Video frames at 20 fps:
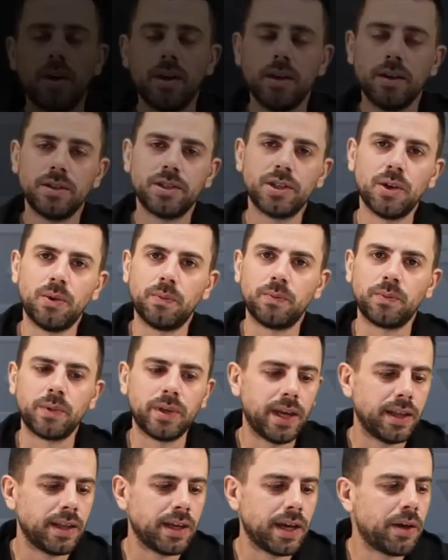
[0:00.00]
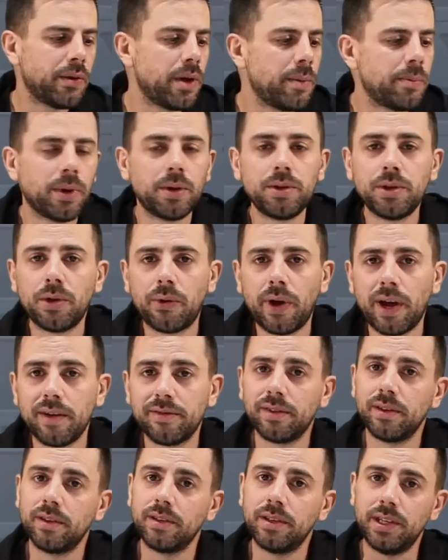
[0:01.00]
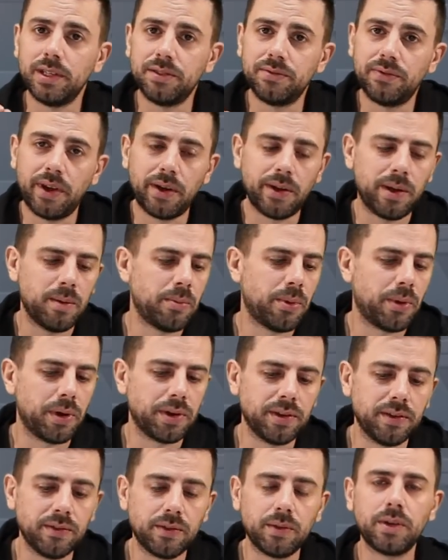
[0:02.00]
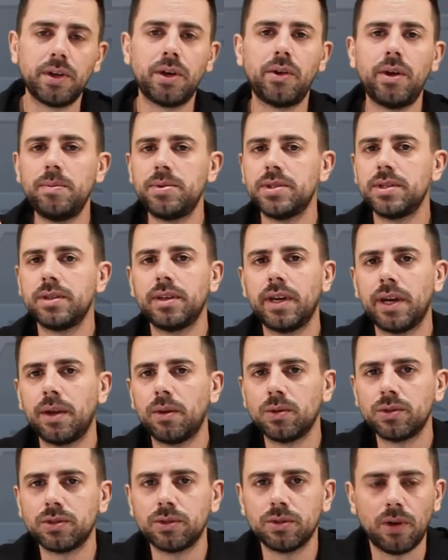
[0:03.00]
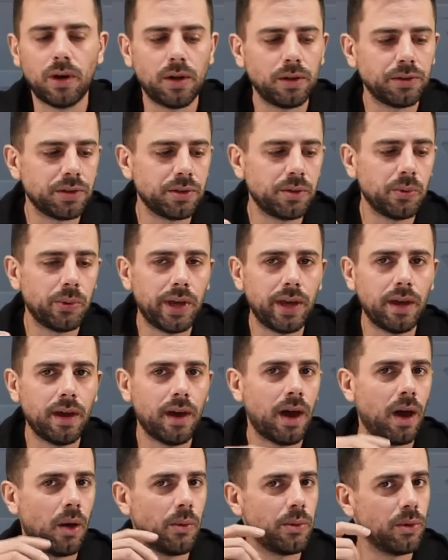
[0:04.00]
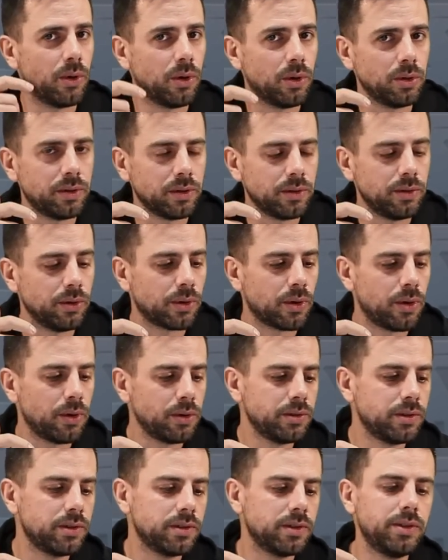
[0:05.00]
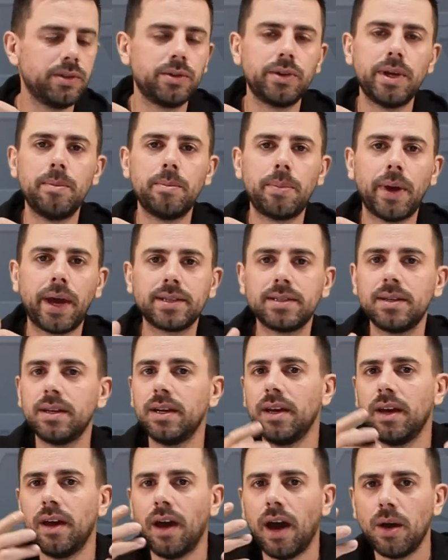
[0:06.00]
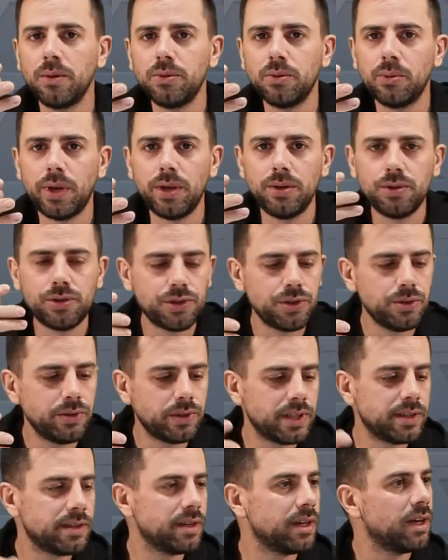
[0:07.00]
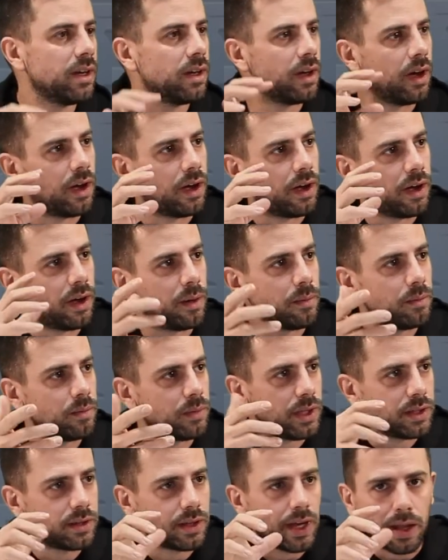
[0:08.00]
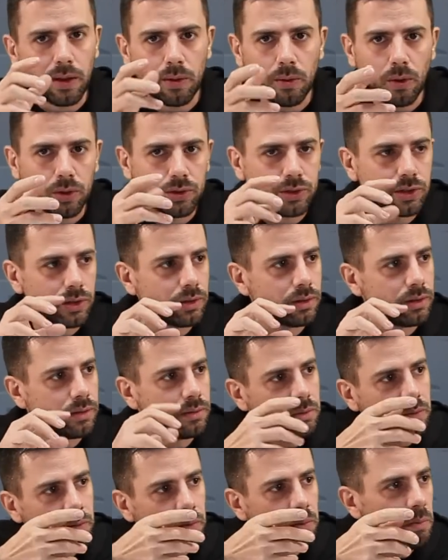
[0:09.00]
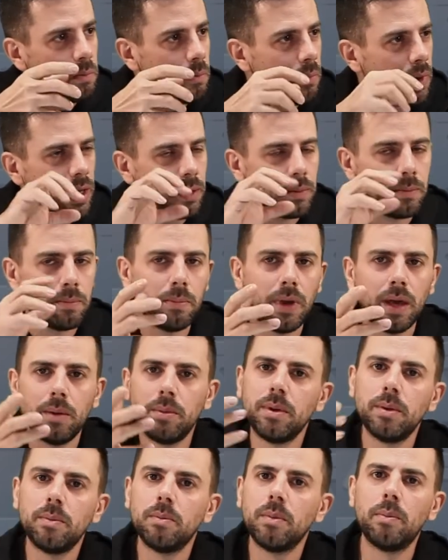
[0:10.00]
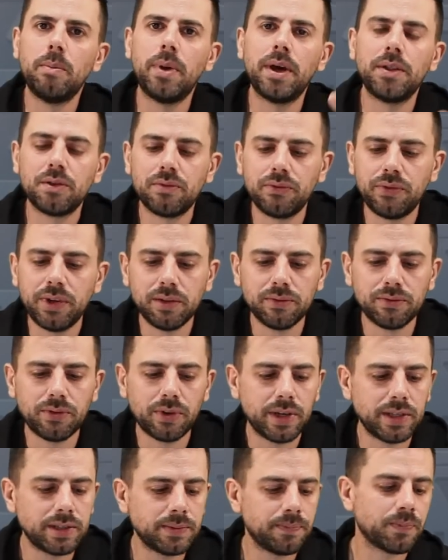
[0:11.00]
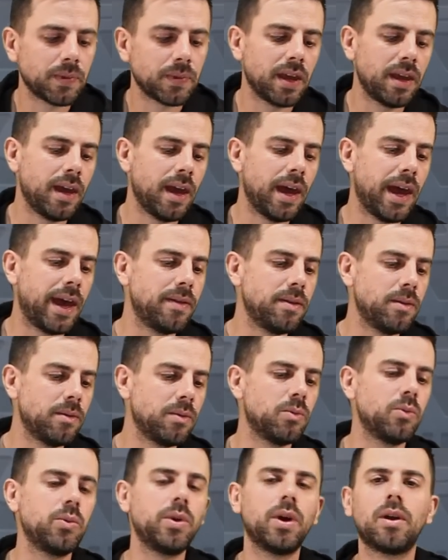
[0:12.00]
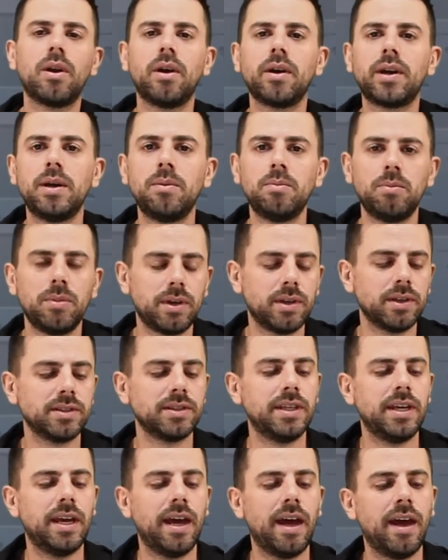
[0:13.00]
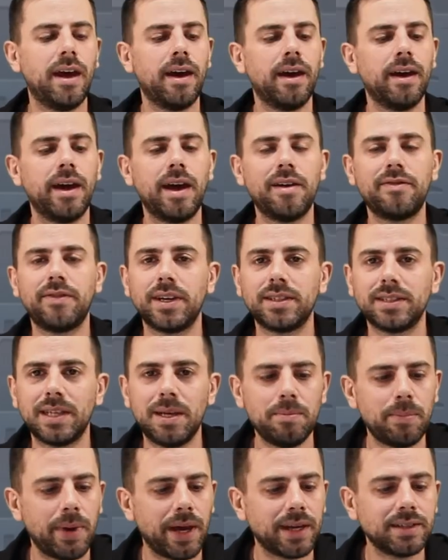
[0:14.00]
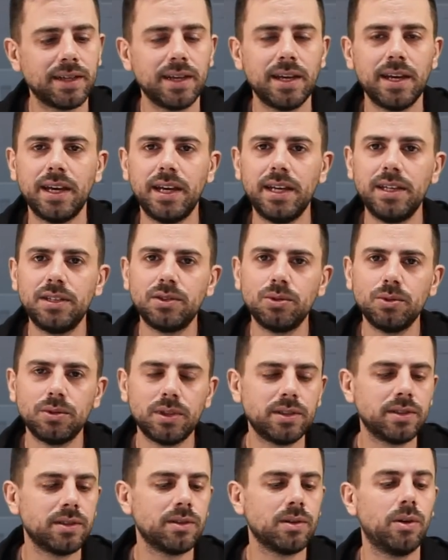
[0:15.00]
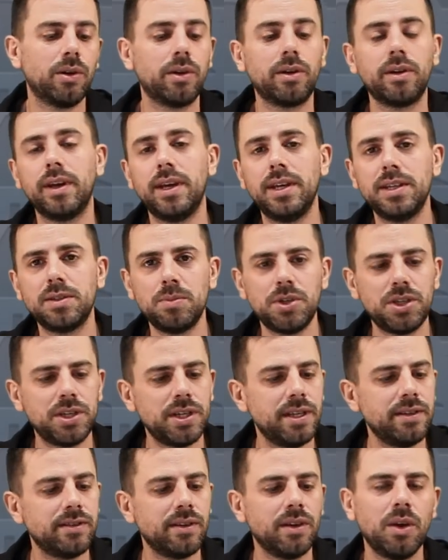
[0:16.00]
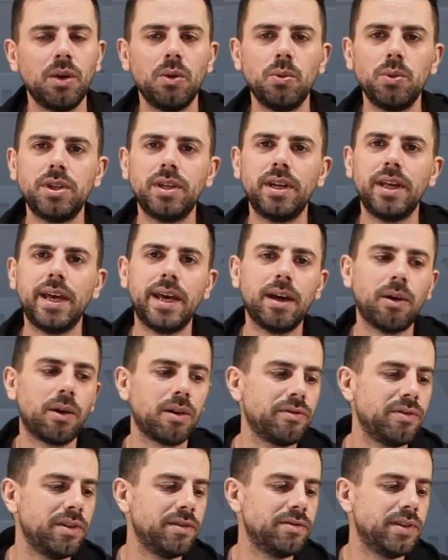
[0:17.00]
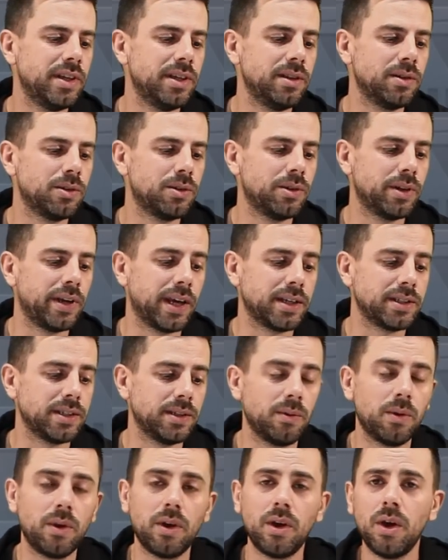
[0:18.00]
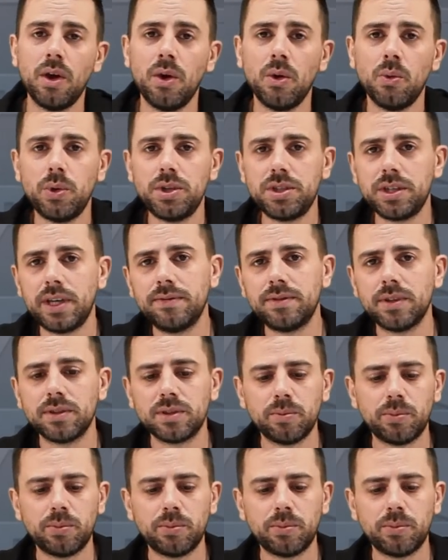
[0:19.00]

So, getting a grip on your rifle is very important. Grips can also alter the way how you hold your impact, how the way you shoot it. It can also make maybe a better feel for it. And we are lucky because the FX Impact is suited or is machined with an AR-15 connection, which gives us the